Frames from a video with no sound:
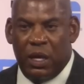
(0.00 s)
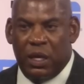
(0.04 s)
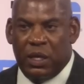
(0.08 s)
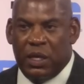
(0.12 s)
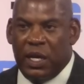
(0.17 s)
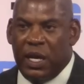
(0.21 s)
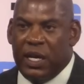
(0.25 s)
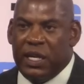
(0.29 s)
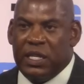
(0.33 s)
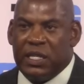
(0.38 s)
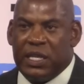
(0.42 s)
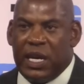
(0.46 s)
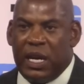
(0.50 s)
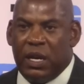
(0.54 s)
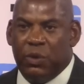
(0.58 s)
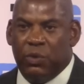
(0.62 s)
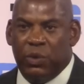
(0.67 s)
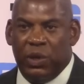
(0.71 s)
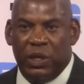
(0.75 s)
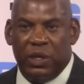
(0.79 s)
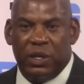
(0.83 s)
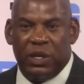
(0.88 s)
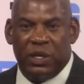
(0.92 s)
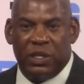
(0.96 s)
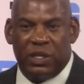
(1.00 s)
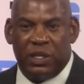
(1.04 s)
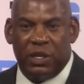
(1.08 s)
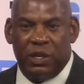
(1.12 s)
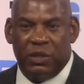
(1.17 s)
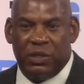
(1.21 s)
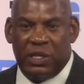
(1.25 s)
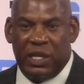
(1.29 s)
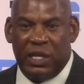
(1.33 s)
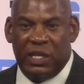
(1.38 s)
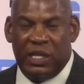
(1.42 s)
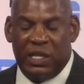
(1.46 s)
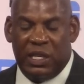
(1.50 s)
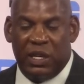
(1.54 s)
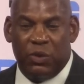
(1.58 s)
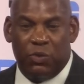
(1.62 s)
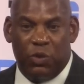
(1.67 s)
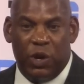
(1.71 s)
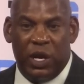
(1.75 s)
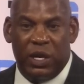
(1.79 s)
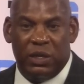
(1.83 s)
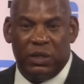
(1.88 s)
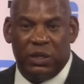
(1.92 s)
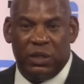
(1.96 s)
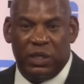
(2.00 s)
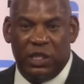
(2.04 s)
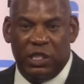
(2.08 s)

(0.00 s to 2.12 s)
yeah, he's got a really good skill set. He can run.